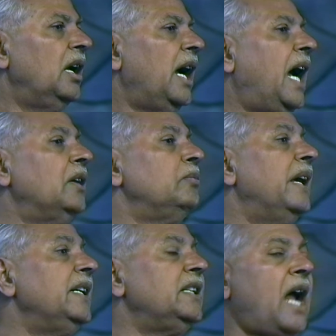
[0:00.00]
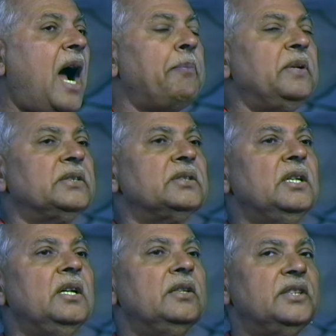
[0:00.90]
And when it happens,
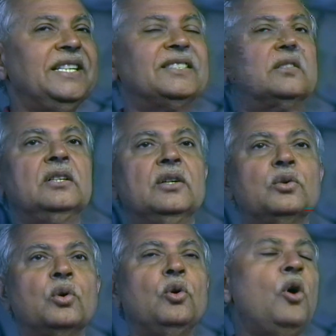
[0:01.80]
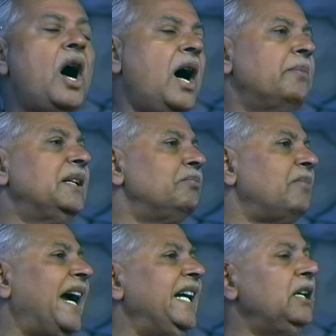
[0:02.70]
this crow of the
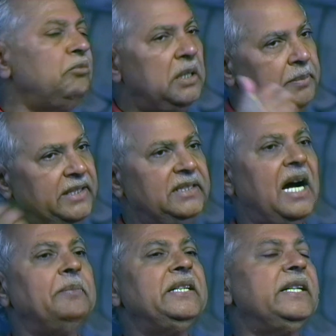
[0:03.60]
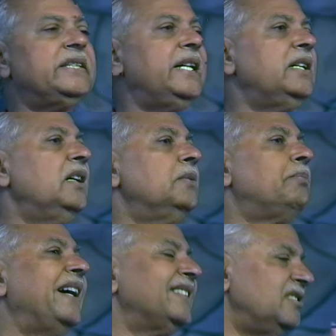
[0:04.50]
mind will be dominated
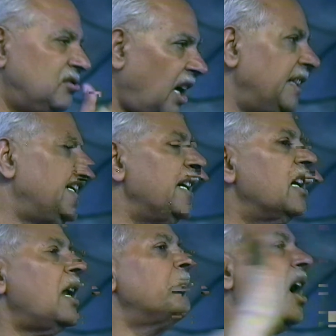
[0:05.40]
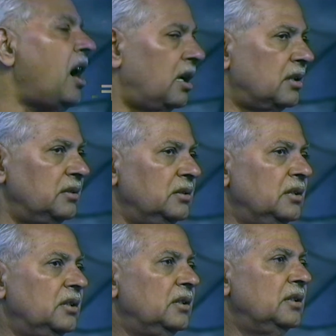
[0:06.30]
by the nightingale of the heart.
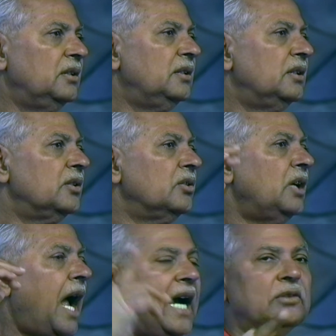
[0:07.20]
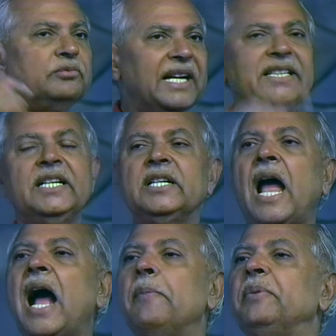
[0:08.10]
And when it
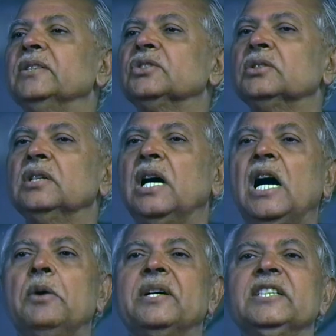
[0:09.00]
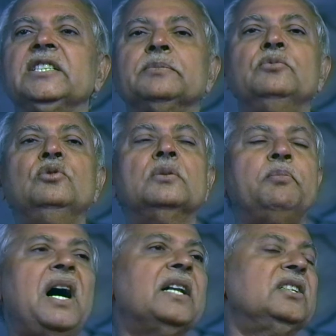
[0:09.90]
happens, our smooth
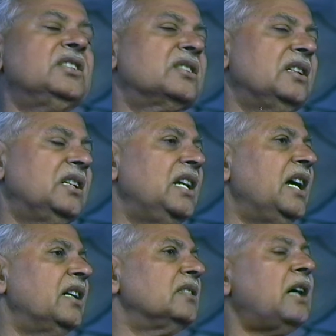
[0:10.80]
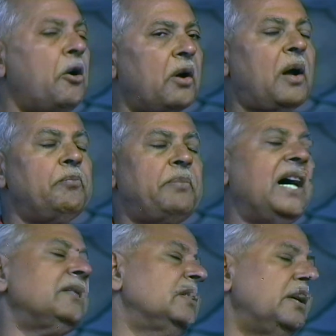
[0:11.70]
path is clear. Our path
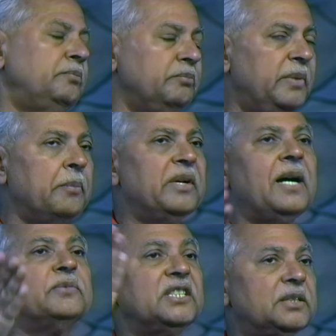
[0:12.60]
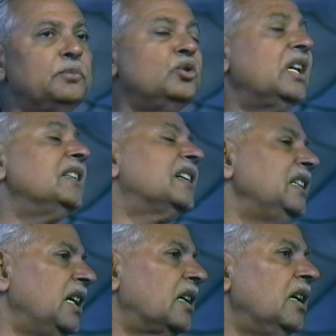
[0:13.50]
becomes smooth and
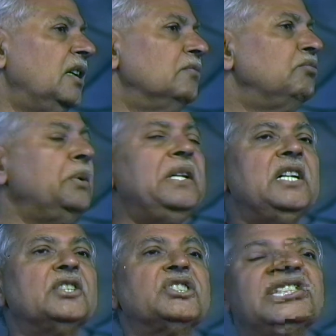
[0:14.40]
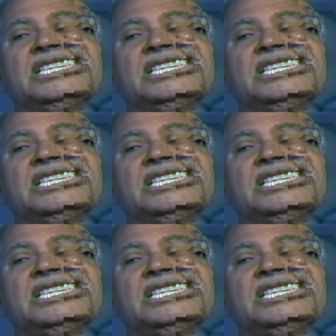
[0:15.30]
clear. We will just see.